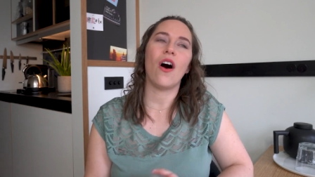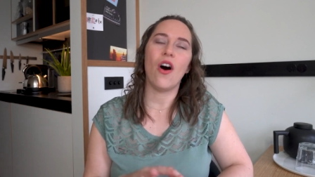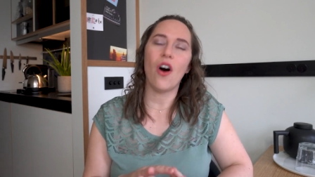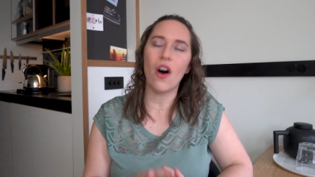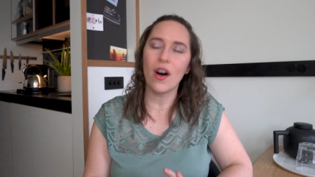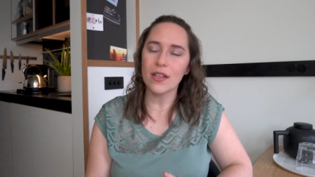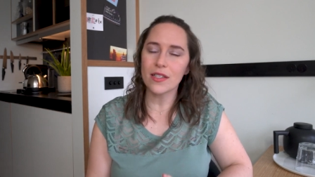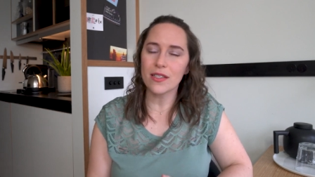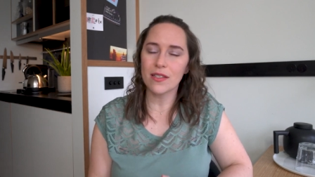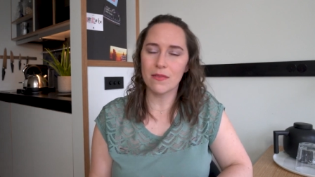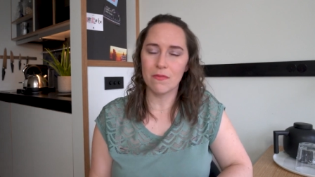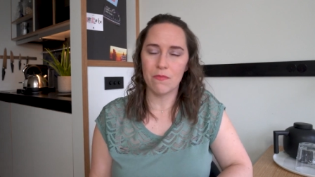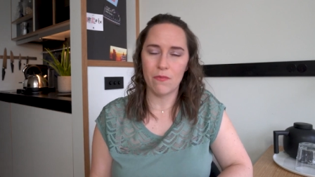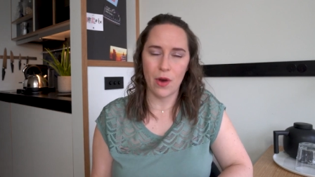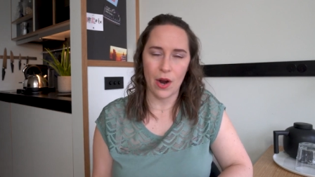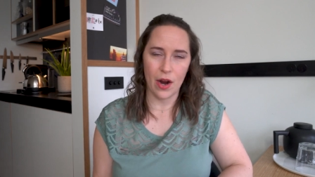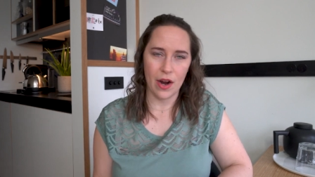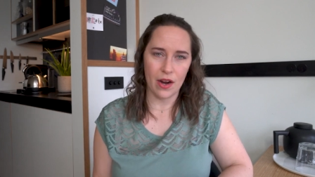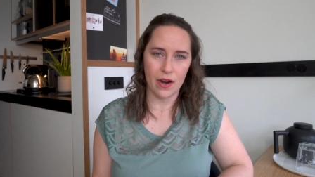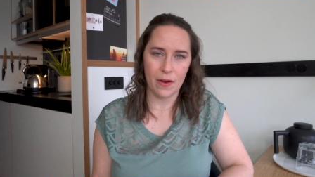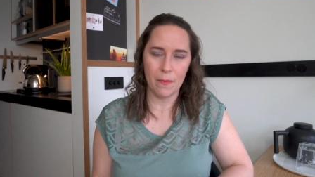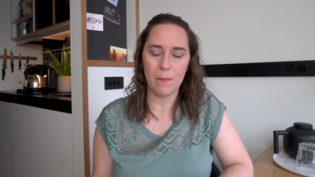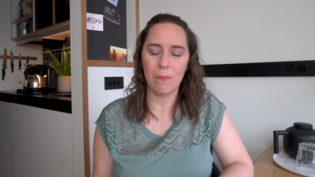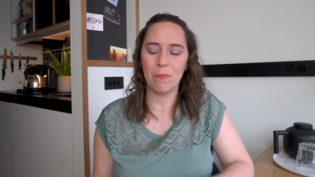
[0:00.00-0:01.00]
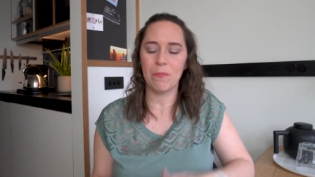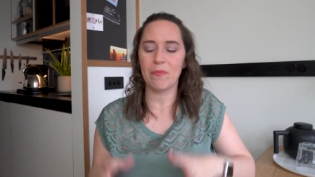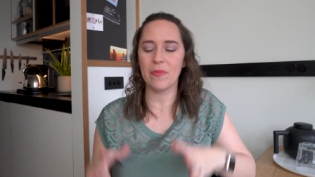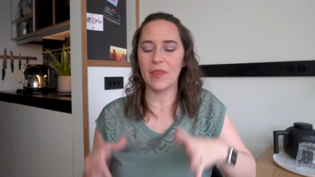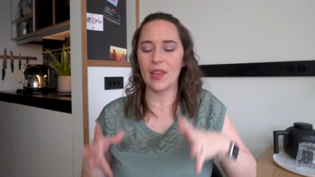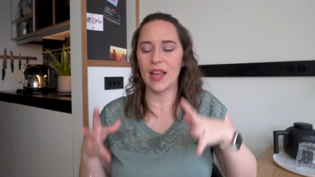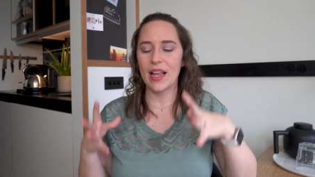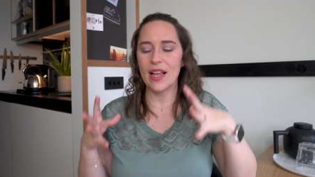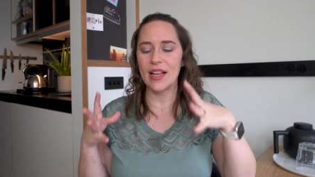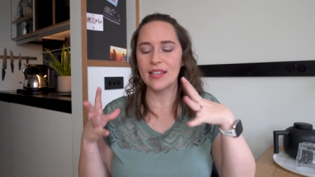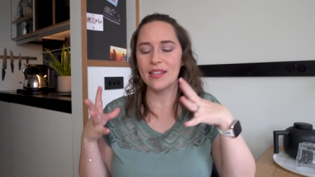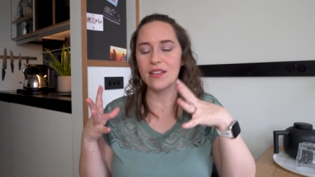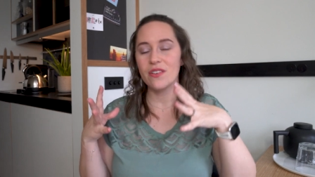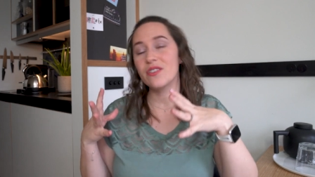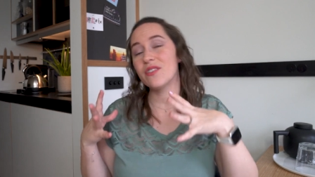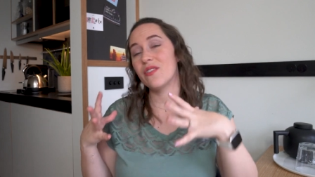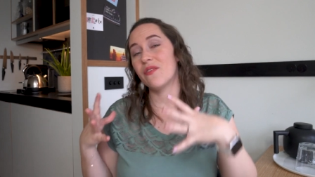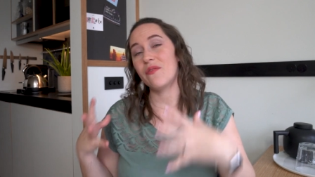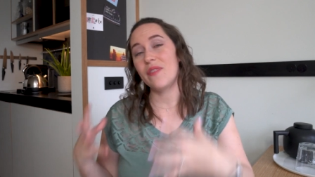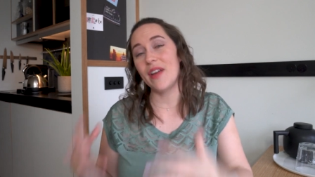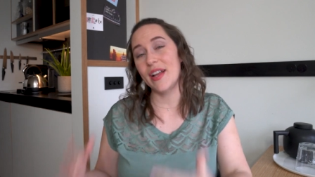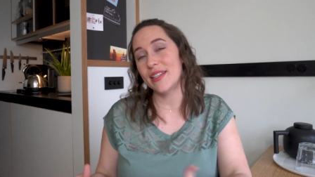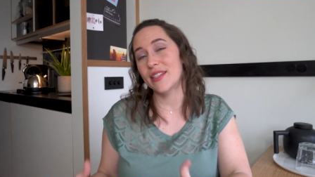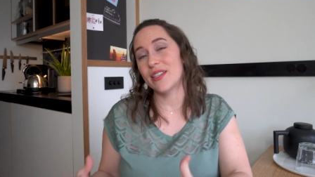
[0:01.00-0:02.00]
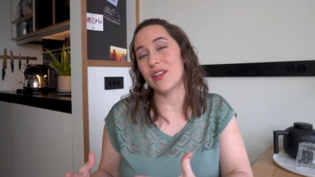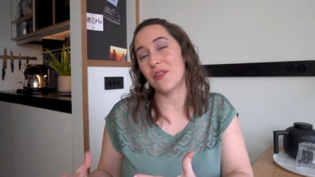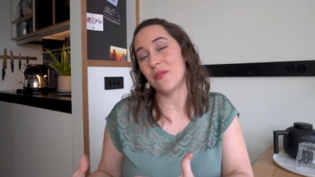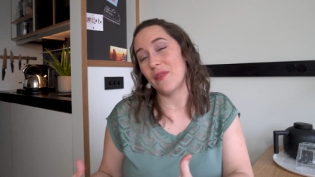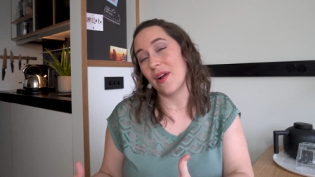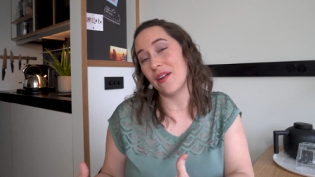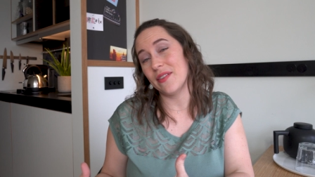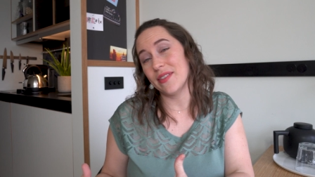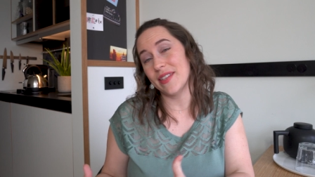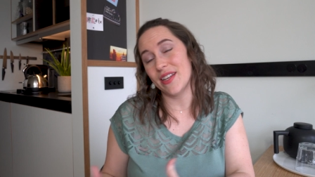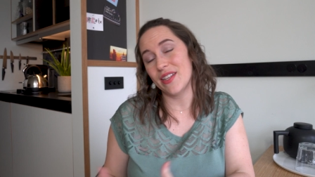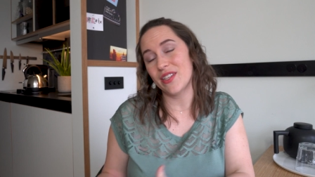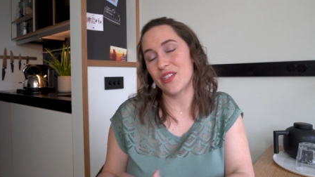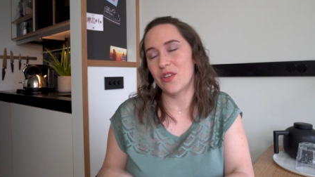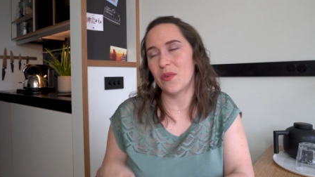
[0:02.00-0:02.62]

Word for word: awesome part is there's events around it.